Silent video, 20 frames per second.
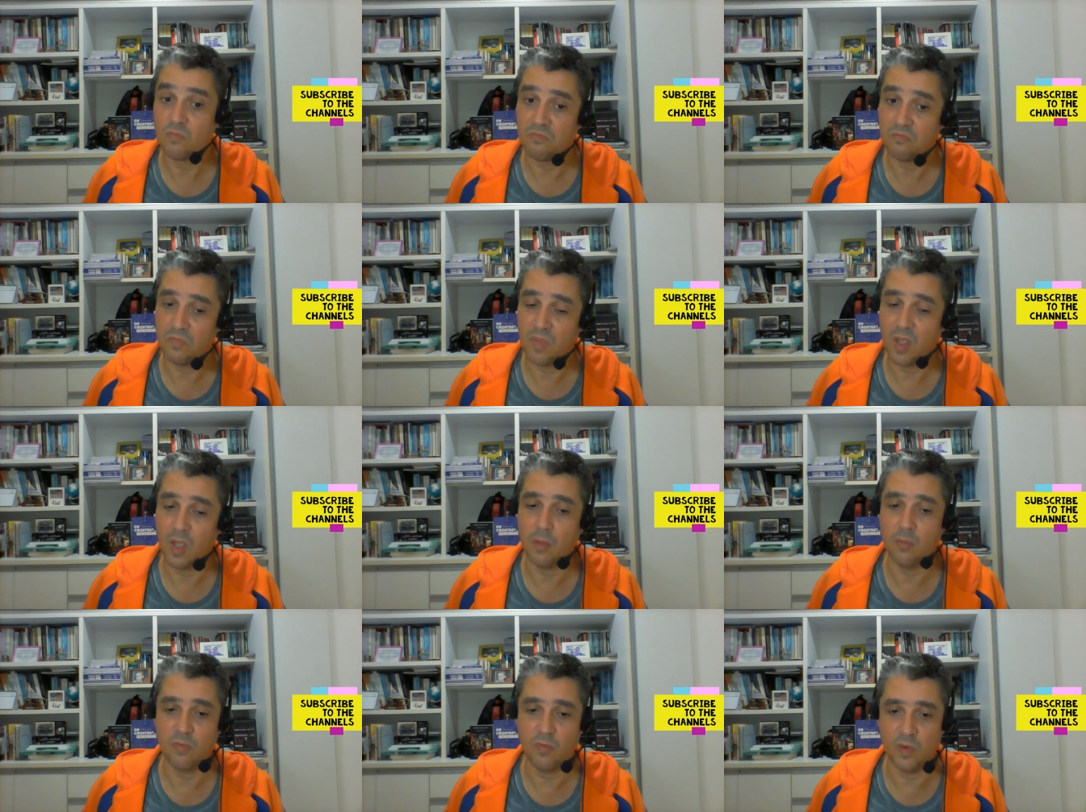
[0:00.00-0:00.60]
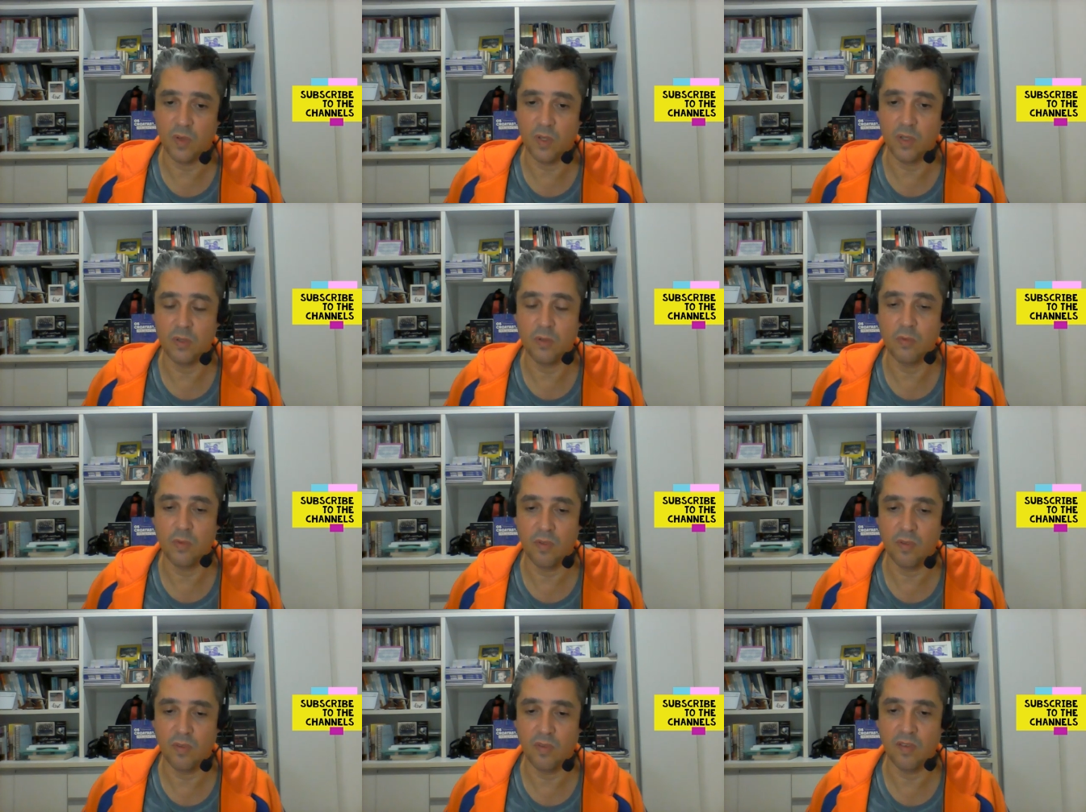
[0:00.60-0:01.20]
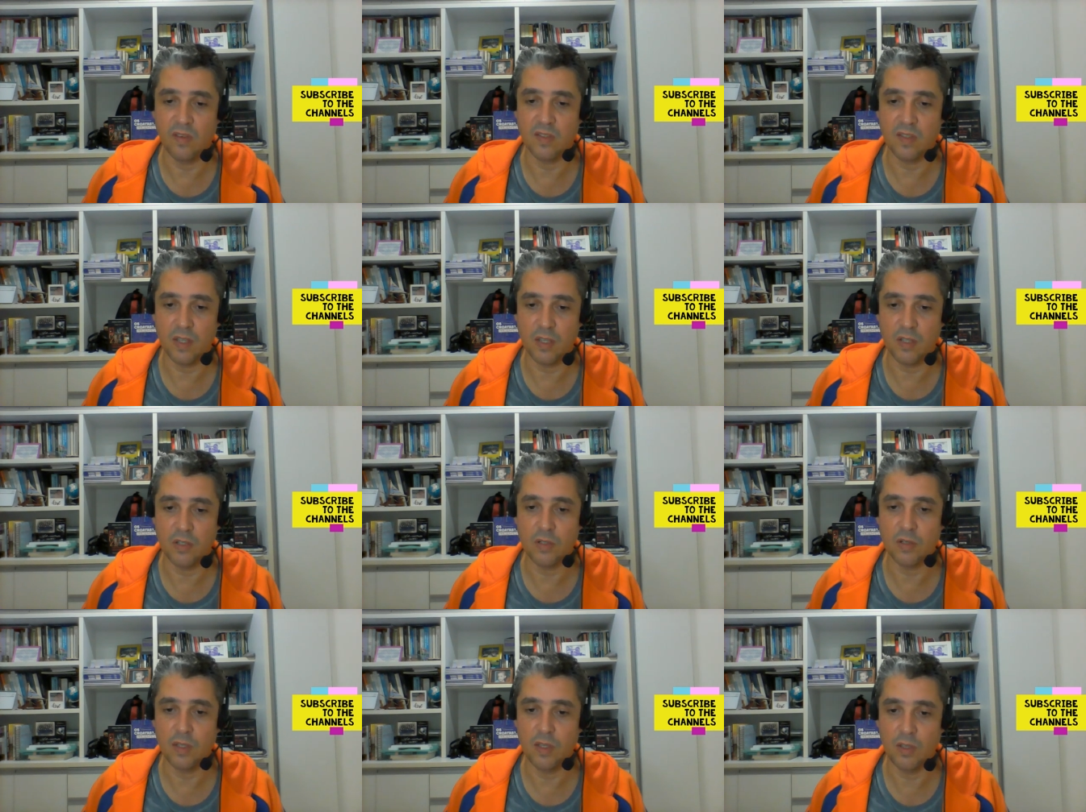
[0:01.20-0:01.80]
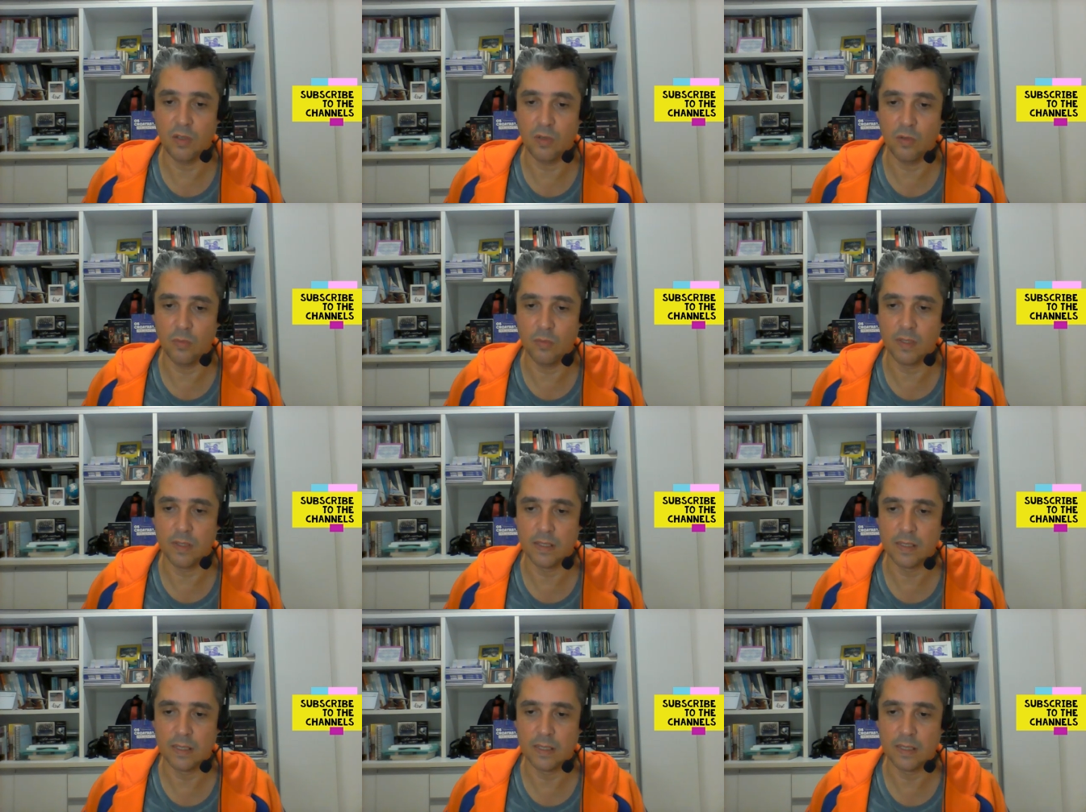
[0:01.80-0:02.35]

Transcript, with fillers: Yeah, freedom with essentially human.